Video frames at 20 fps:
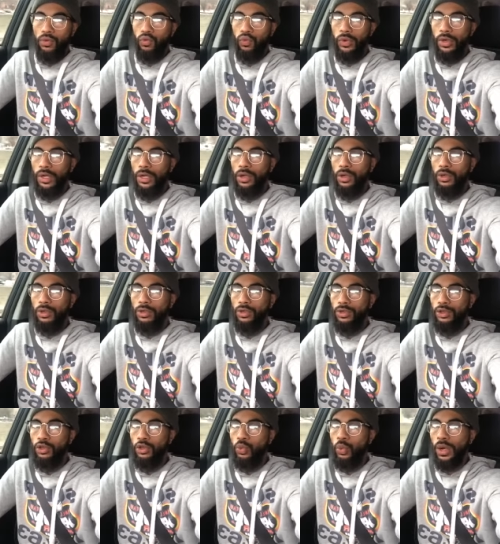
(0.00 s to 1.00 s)
Real,
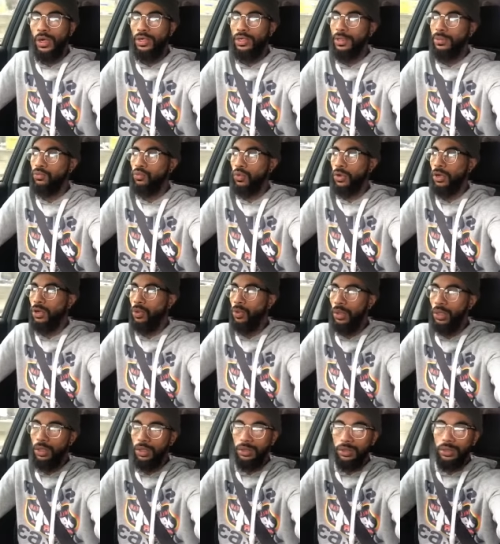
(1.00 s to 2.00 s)
you one of them real
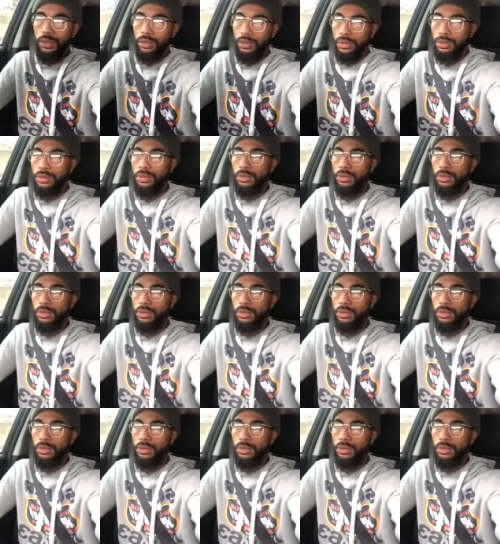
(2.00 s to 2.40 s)
ones.